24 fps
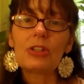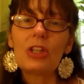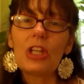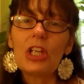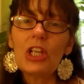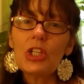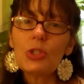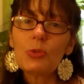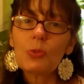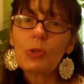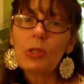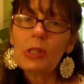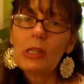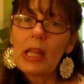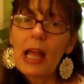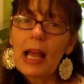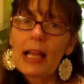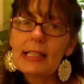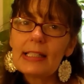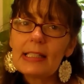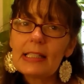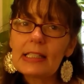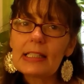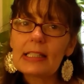These were
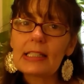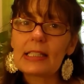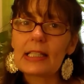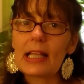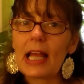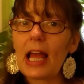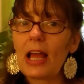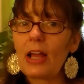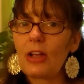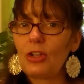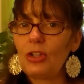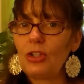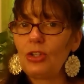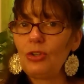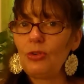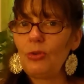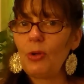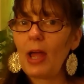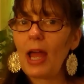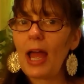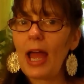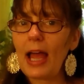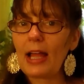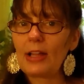lessons that you
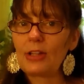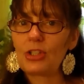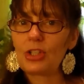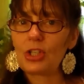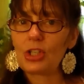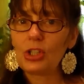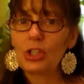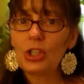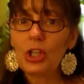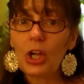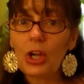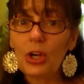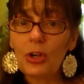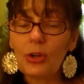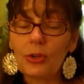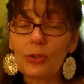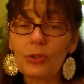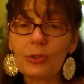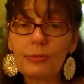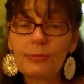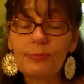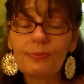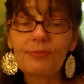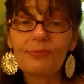had to
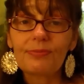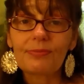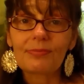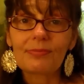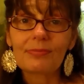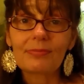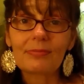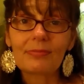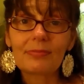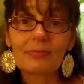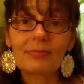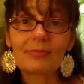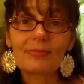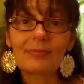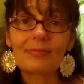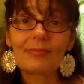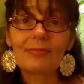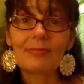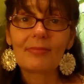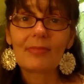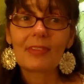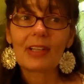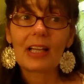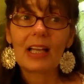learn.
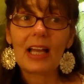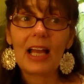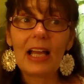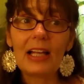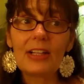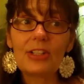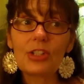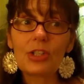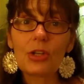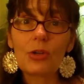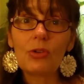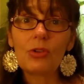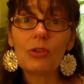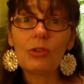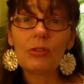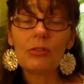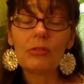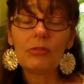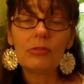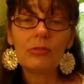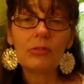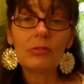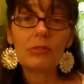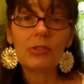And so
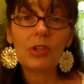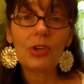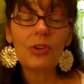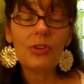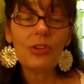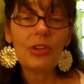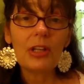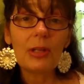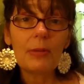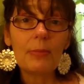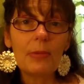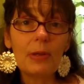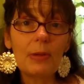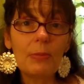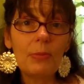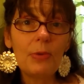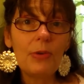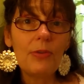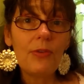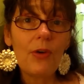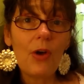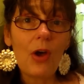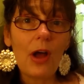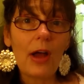learn them and
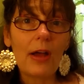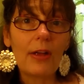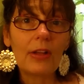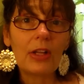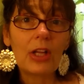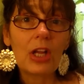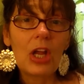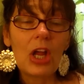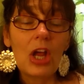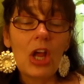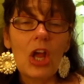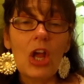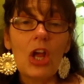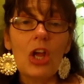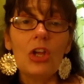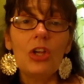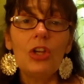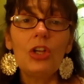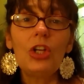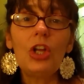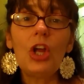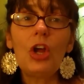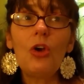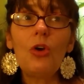move on.
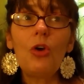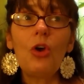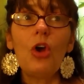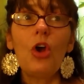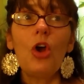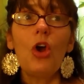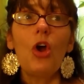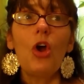You know,